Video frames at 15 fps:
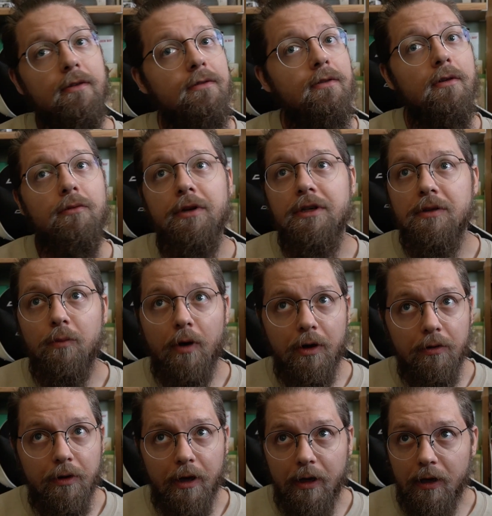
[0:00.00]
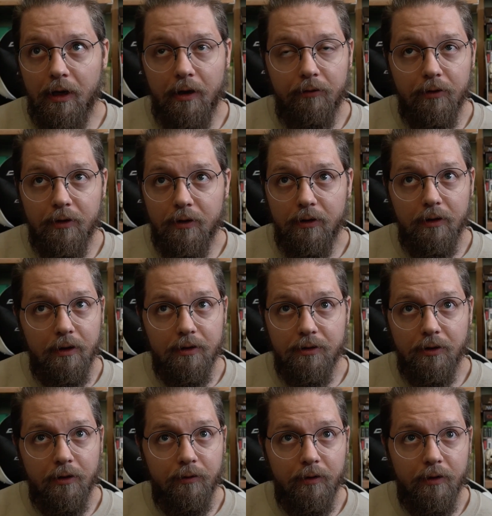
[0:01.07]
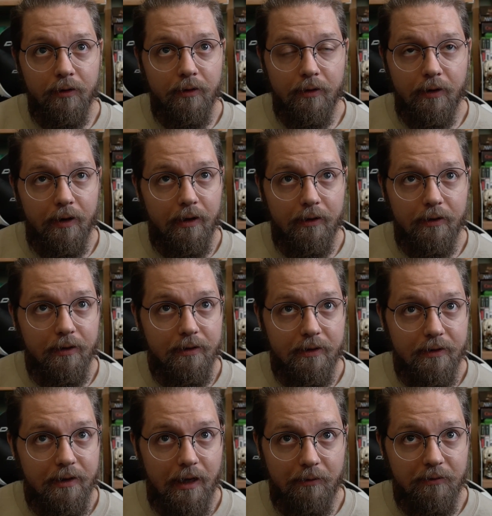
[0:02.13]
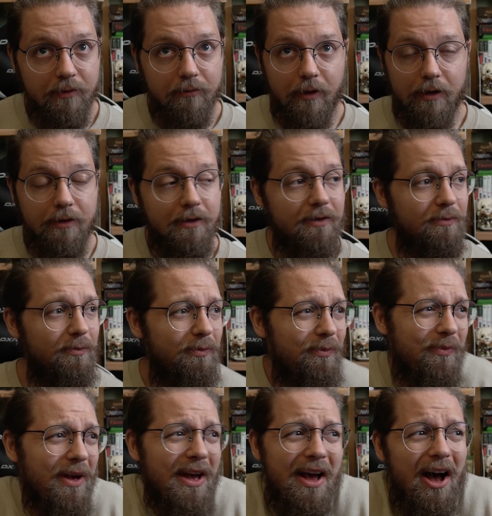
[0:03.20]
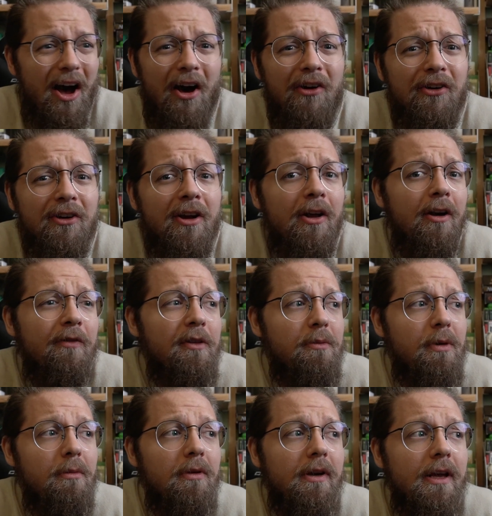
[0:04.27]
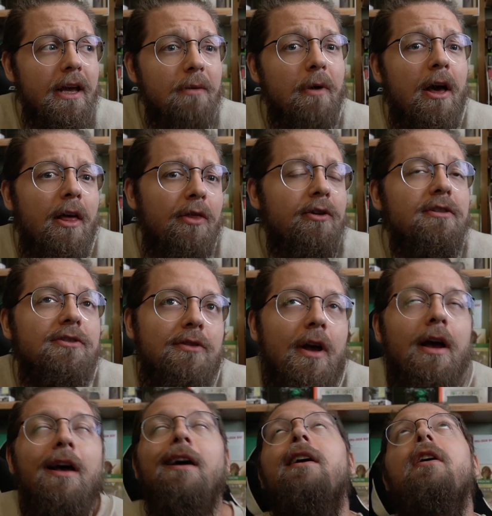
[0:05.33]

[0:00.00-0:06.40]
There's no reason why you can't have a server that is the same as 100 and 150 people in a game. There's